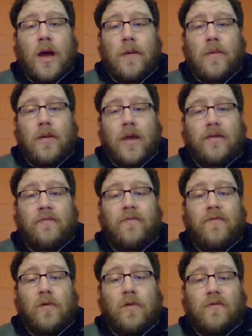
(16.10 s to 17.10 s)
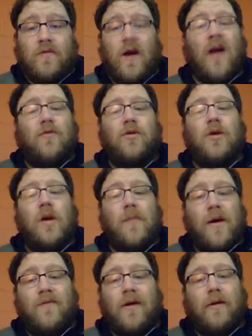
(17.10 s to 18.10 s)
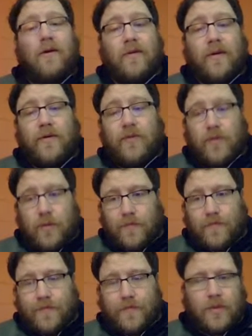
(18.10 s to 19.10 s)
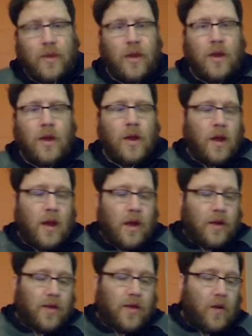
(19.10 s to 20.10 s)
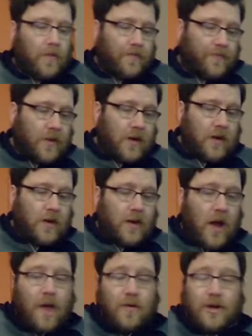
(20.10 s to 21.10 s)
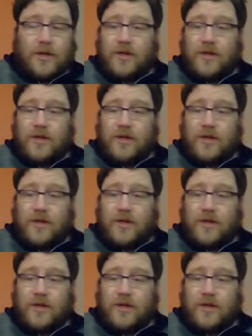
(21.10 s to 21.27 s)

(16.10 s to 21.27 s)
Lesson 4 and 5 will come out very, very soon. So I want to